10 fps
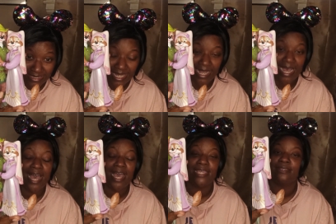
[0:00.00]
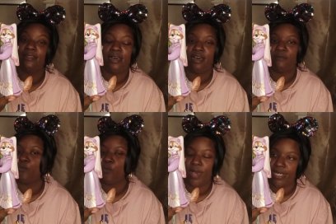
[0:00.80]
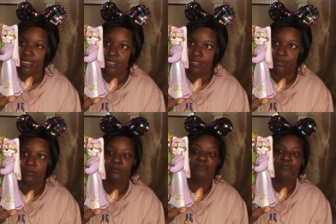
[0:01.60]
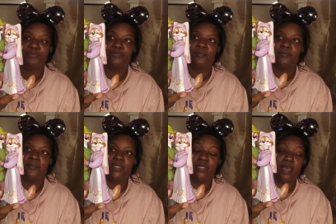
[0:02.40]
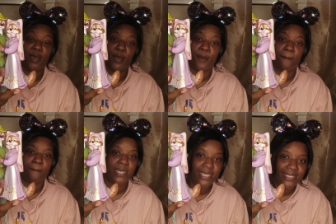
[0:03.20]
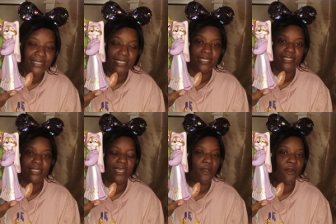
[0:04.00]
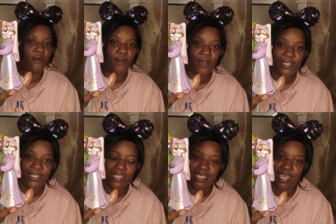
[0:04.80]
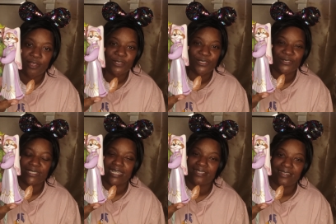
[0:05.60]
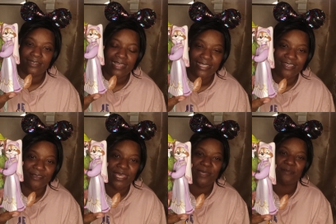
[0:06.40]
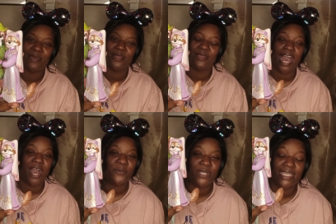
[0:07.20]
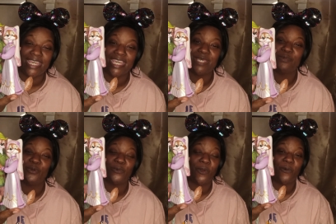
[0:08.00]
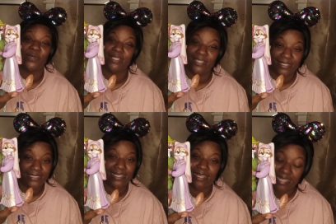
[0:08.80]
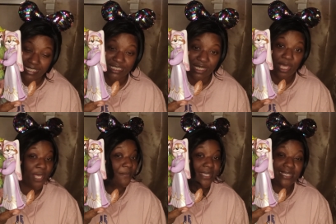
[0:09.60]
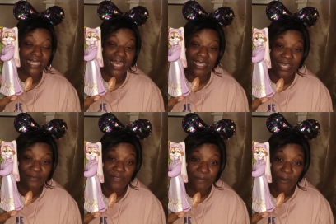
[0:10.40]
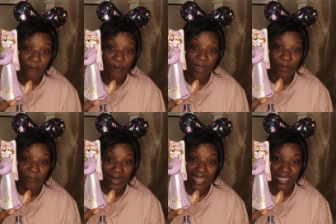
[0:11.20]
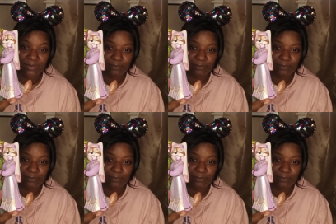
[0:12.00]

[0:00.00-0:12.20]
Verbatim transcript: Like, I love wedding um, pieces. All the characters that look like they're getting married. I want to keep growing this collection because I love them all, right?